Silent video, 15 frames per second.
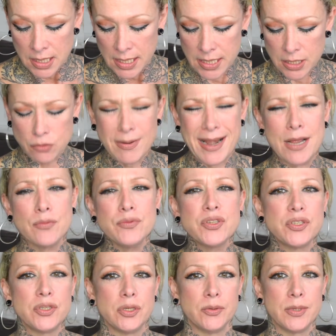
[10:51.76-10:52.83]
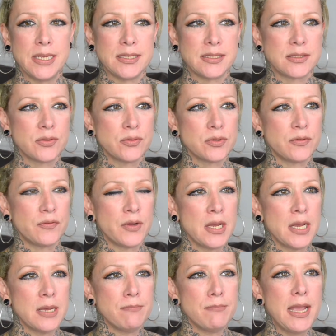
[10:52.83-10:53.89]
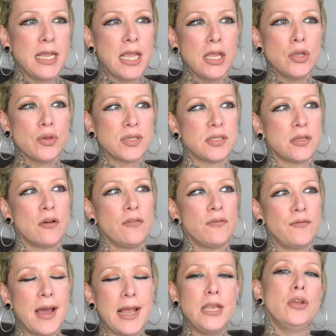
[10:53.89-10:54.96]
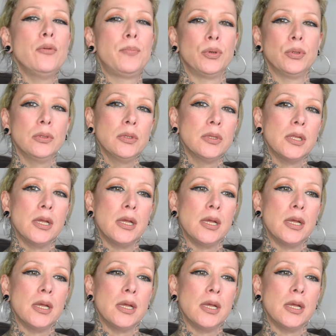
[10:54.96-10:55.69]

It grounds you. It's sort of making yourself valuable.